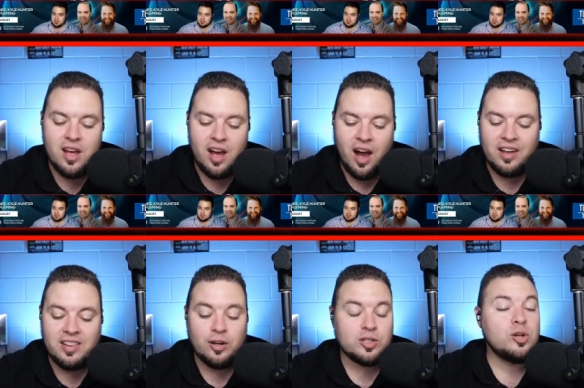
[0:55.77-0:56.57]
Uh, and
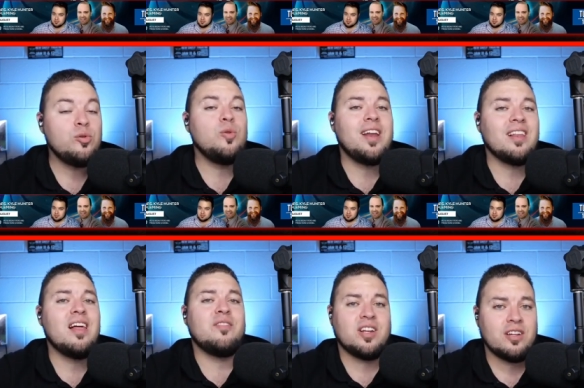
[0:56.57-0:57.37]
they are two and
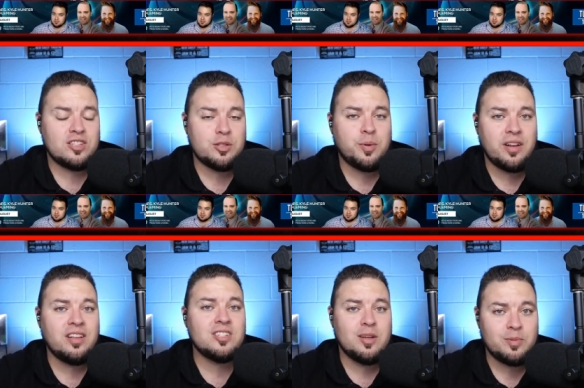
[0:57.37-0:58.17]
eleven against the spread
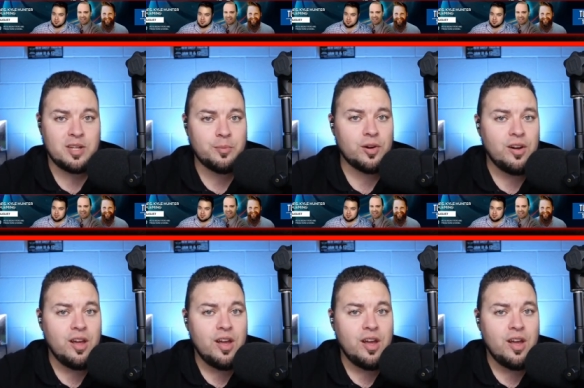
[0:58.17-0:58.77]
in September,